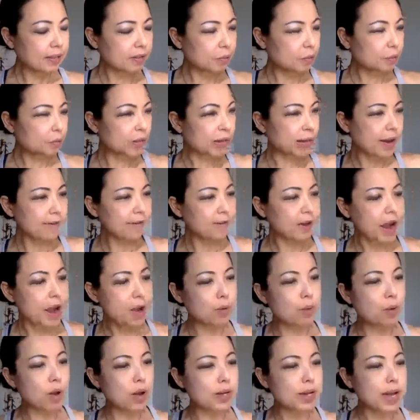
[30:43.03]
whatever I
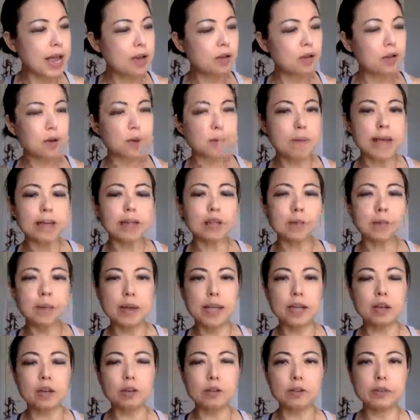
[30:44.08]
want now, go back to
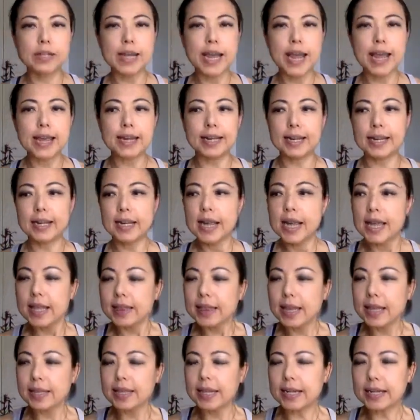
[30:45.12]
my old dieting.
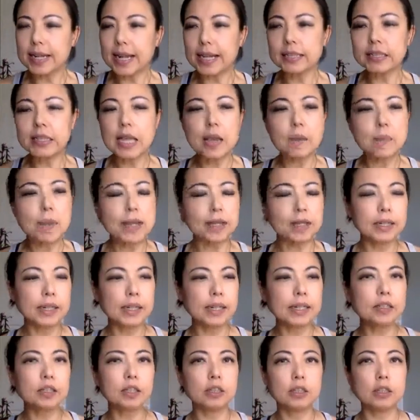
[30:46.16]
Then the next time I
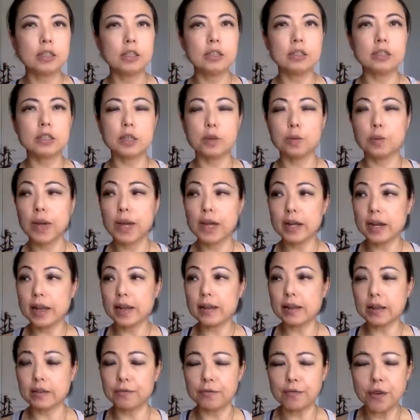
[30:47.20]
need to lose the weight,
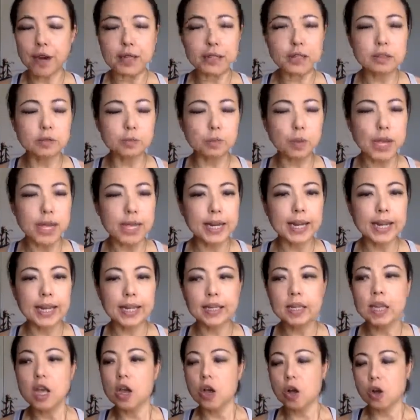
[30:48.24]
like a friend's
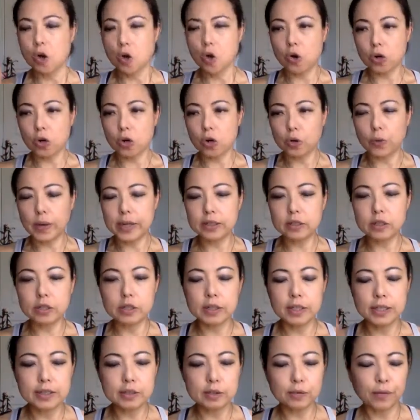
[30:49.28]
wedding or going to
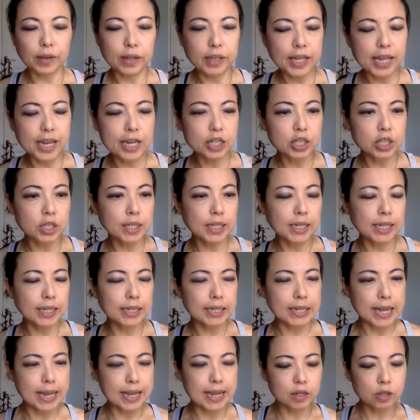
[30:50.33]
this vacation in
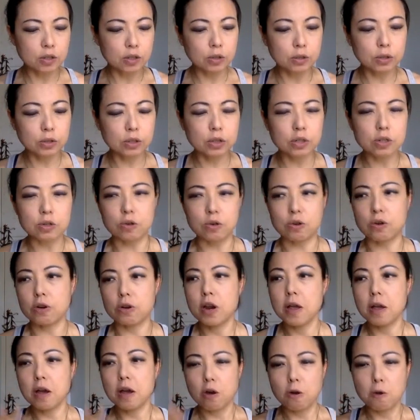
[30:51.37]
Cancun or
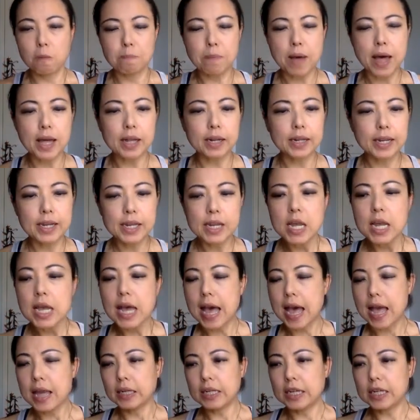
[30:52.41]
Bali,
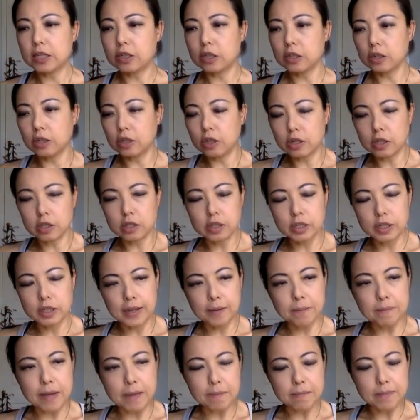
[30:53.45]
I need to look good
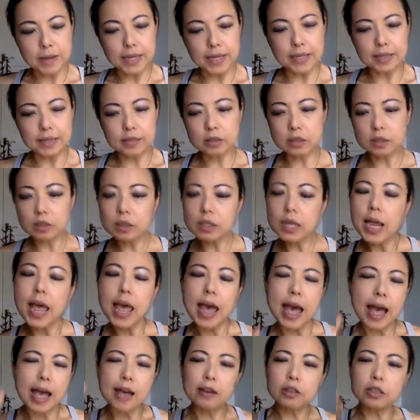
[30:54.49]
in my bathing suit.
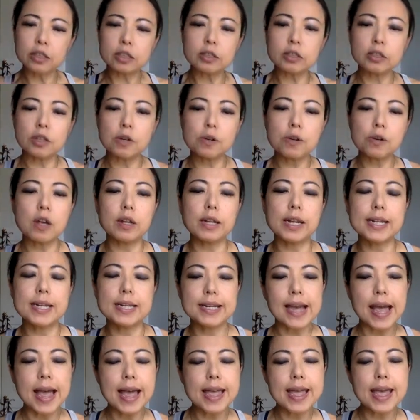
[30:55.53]
I'll just go on a
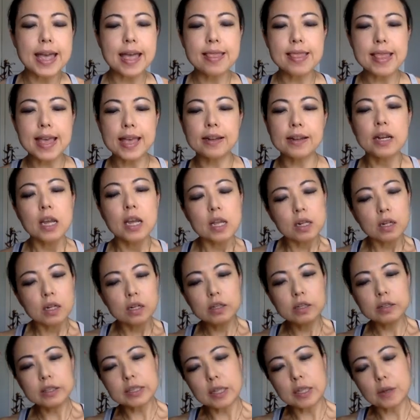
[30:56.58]
diet and then
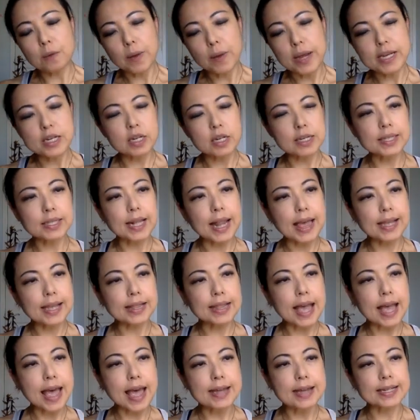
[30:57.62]
lose the weight just like
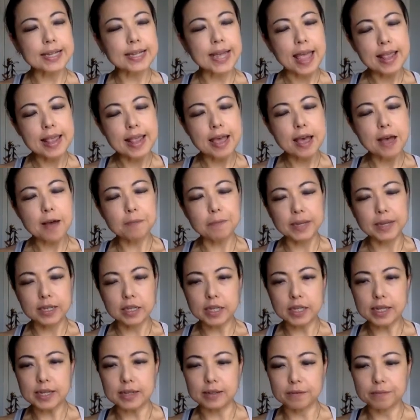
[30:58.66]
that, and I'll be
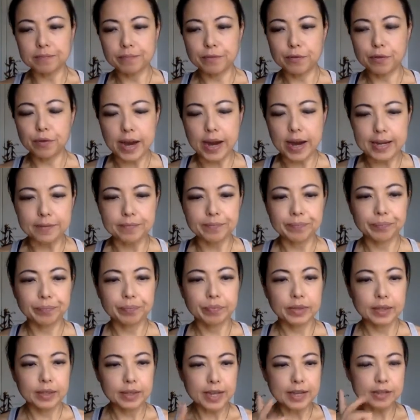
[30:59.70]
good, right?
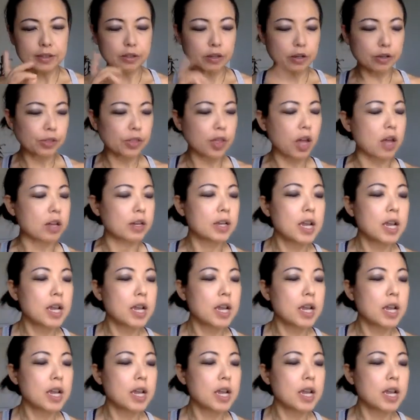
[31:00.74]
That's your thought.